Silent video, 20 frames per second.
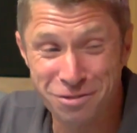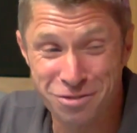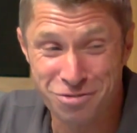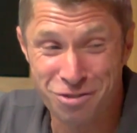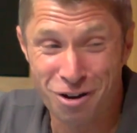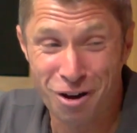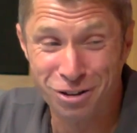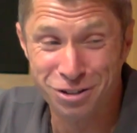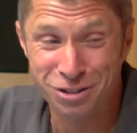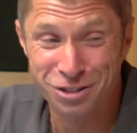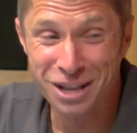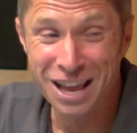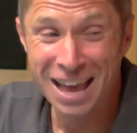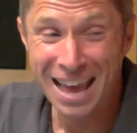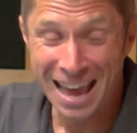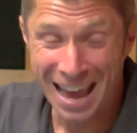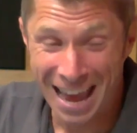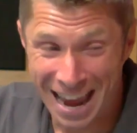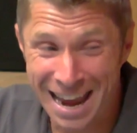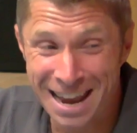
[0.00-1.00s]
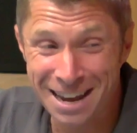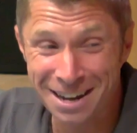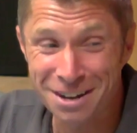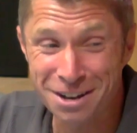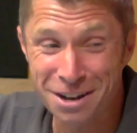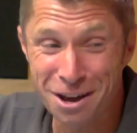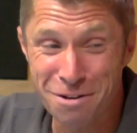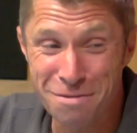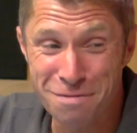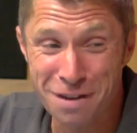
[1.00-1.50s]
Cross in
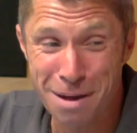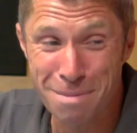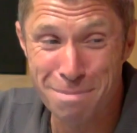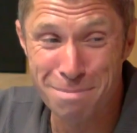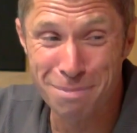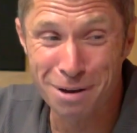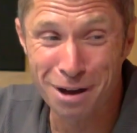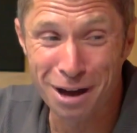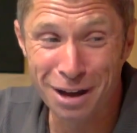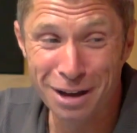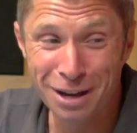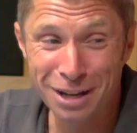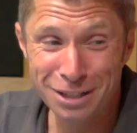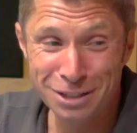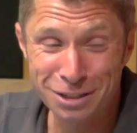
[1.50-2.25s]
November.